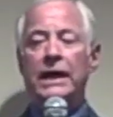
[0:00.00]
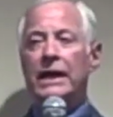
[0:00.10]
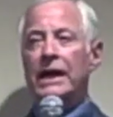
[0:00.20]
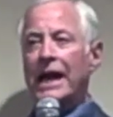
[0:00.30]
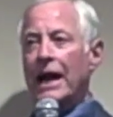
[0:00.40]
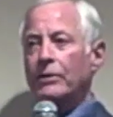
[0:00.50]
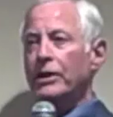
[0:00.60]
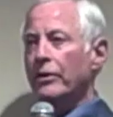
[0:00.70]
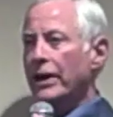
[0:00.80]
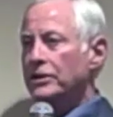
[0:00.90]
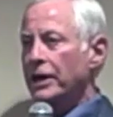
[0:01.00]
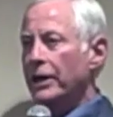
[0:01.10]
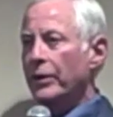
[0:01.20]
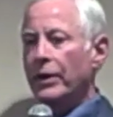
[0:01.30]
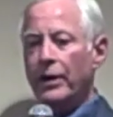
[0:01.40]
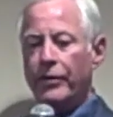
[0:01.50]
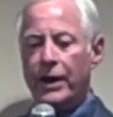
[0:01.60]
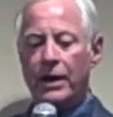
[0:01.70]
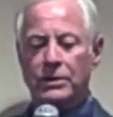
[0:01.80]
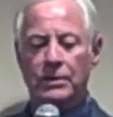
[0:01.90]
in accounting or engineering or
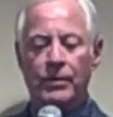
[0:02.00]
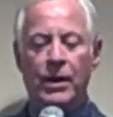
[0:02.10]
anything else,